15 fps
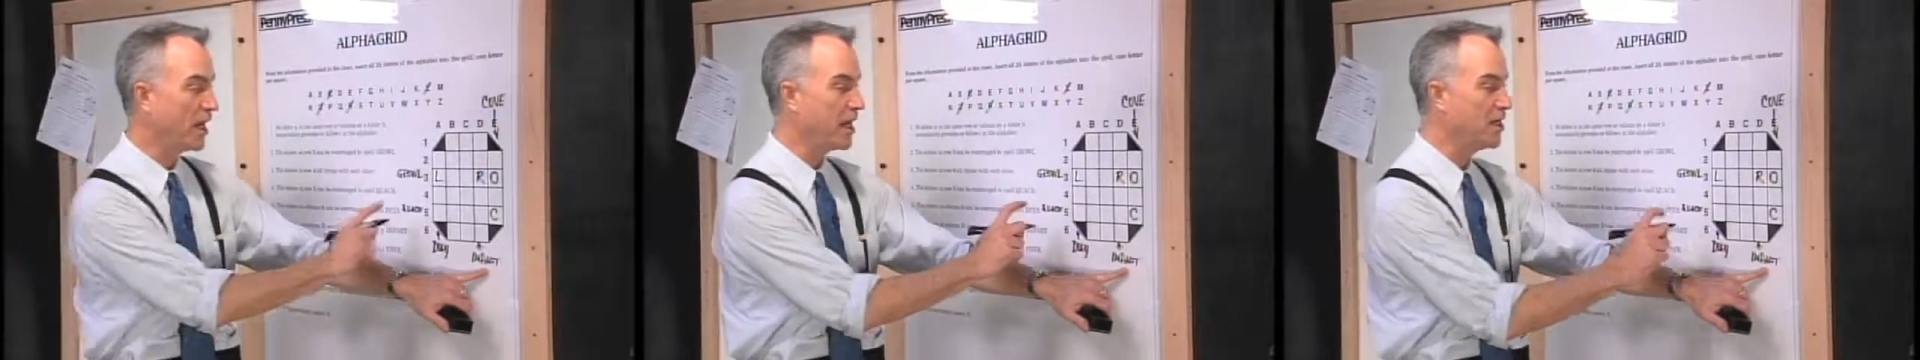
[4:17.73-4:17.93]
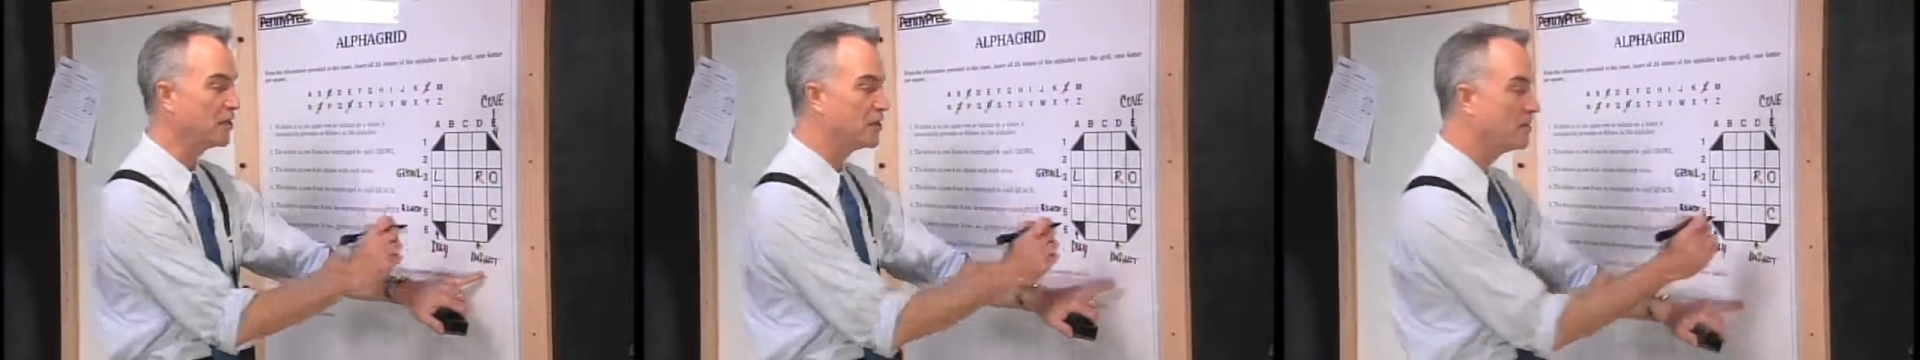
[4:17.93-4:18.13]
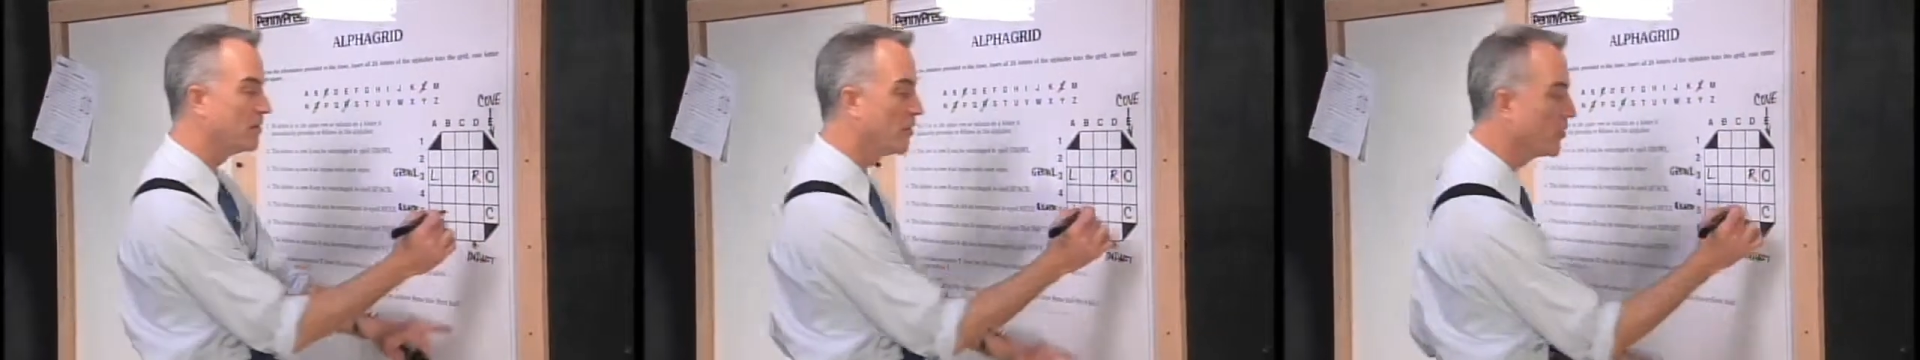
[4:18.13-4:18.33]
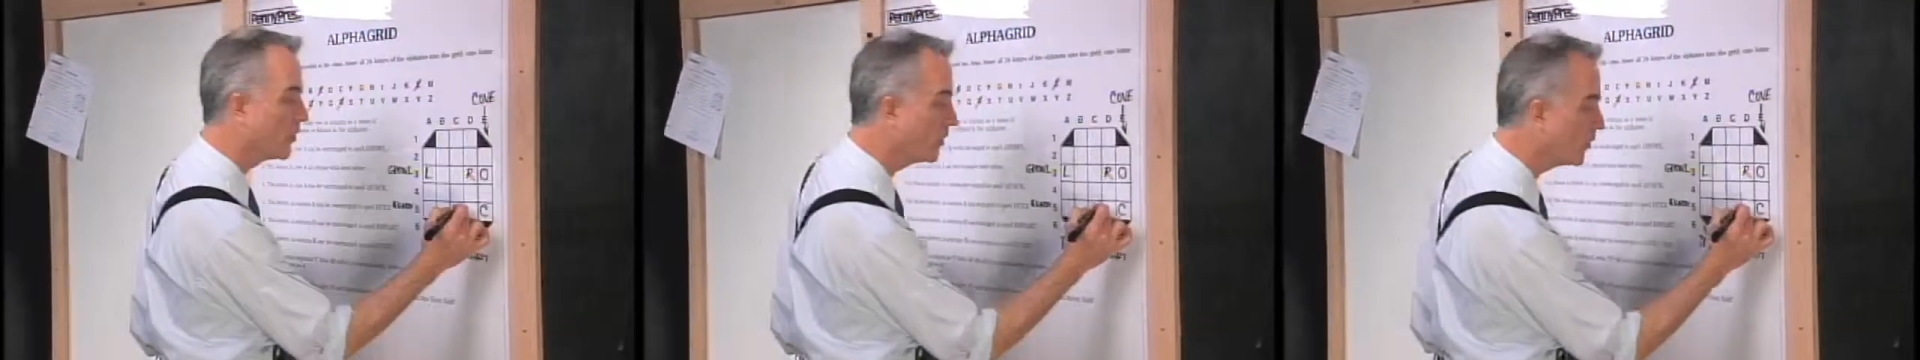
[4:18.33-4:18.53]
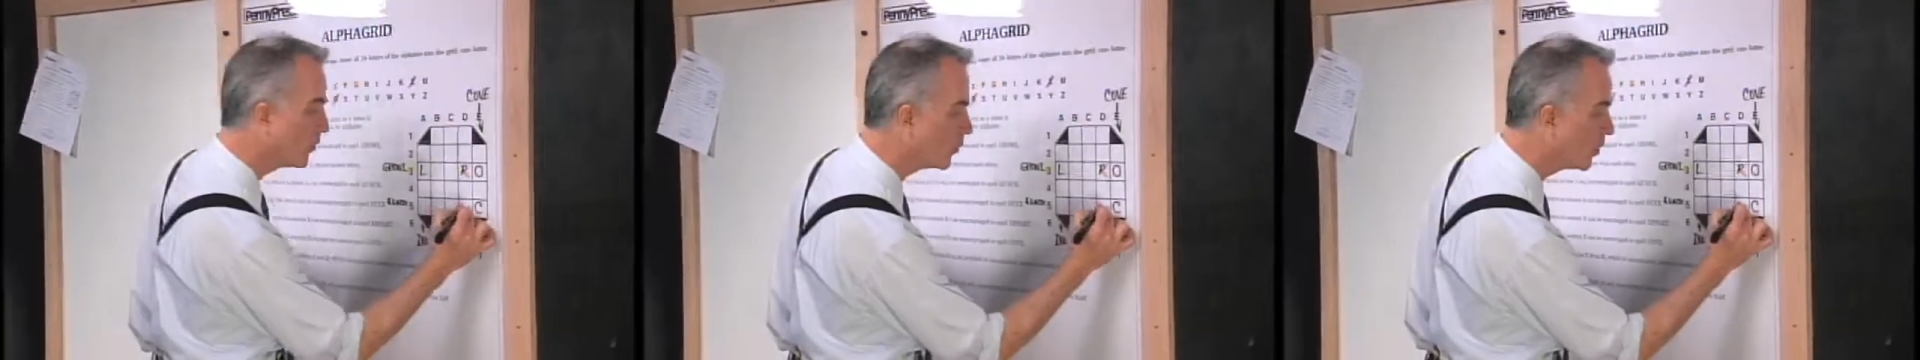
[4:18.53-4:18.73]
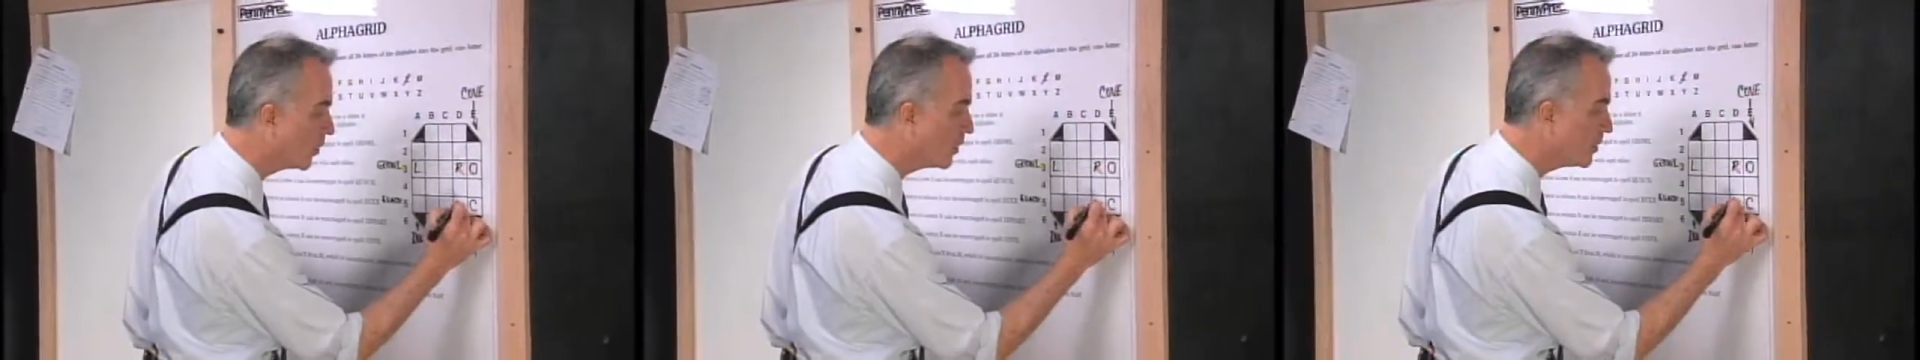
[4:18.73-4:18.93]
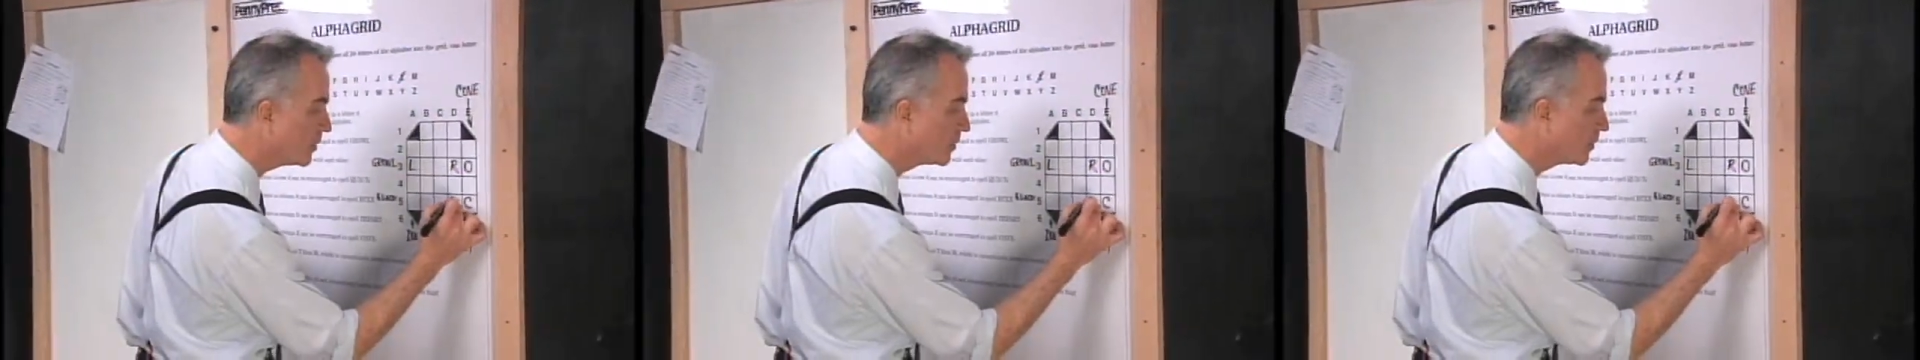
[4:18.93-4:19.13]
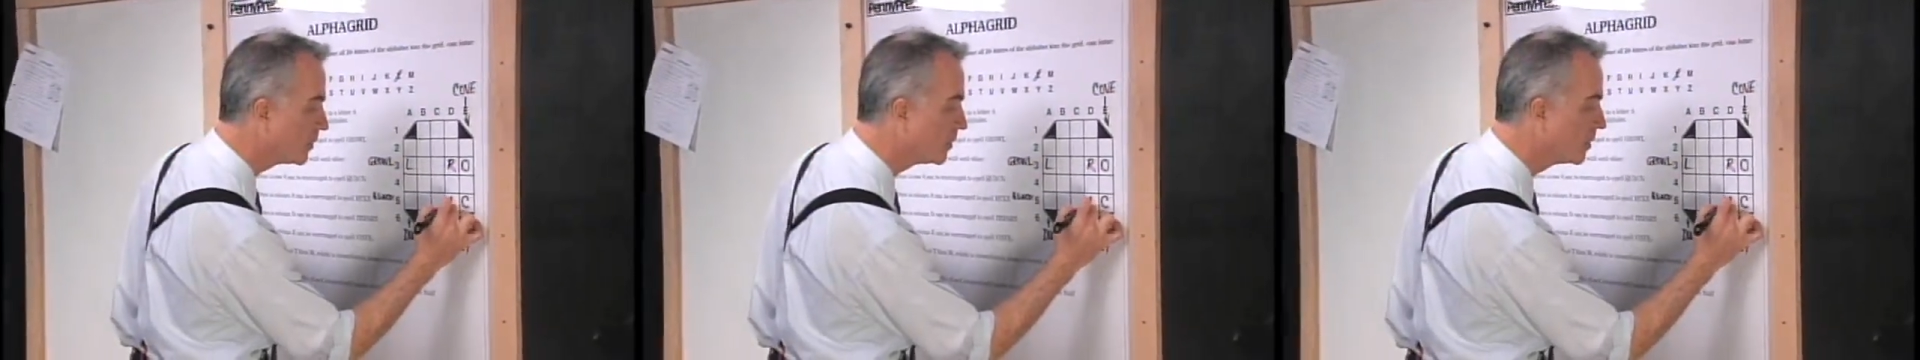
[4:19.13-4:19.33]
A is in both
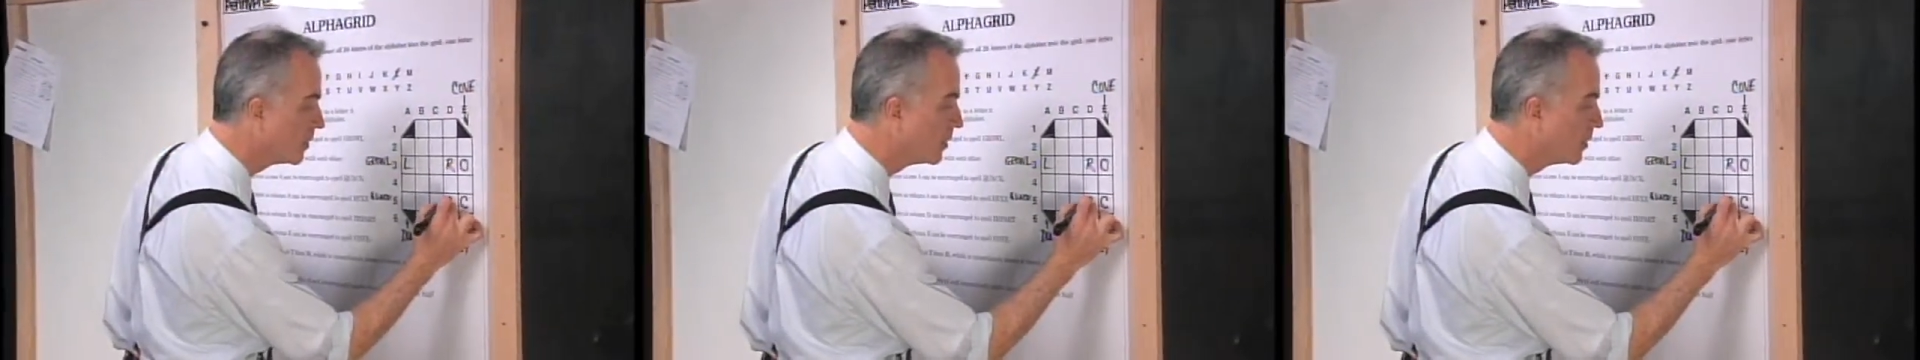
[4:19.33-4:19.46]
words.